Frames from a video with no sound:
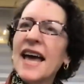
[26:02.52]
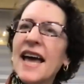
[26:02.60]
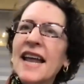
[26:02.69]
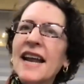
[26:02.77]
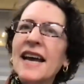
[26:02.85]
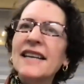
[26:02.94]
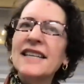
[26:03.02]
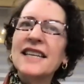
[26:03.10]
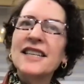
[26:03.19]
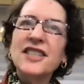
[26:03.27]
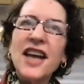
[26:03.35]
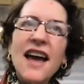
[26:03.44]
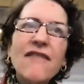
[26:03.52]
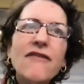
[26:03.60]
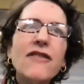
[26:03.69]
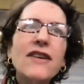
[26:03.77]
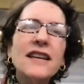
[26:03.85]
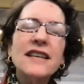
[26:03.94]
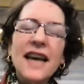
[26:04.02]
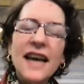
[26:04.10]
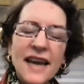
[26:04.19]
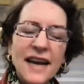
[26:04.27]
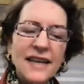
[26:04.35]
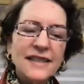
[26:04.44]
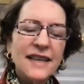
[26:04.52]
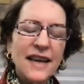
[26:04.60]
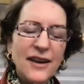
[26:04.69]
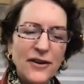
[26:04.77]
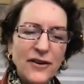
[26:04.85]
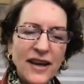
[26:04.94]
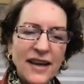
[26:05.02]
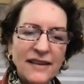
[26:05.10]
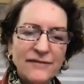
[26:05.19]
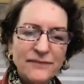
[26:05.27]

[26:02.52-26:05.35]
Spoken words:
and I teach every day. I say, okay,